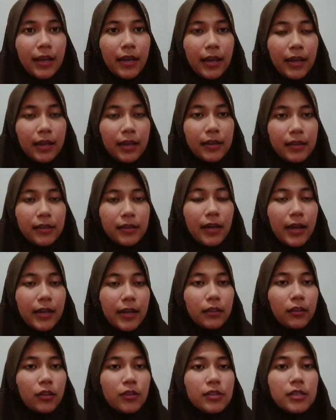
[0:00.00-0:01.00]
and I
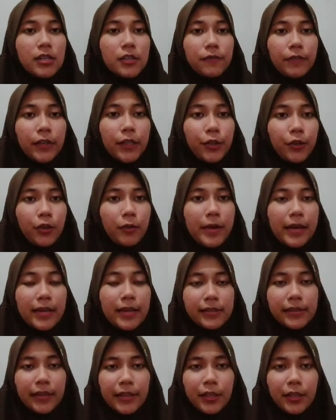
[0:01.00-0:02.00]
close this video by
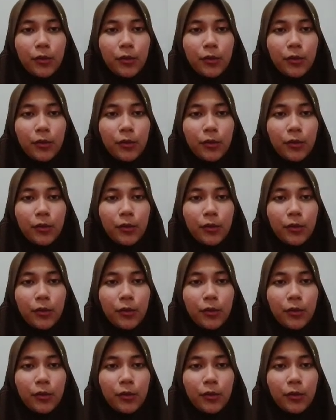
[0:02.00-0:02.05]
saying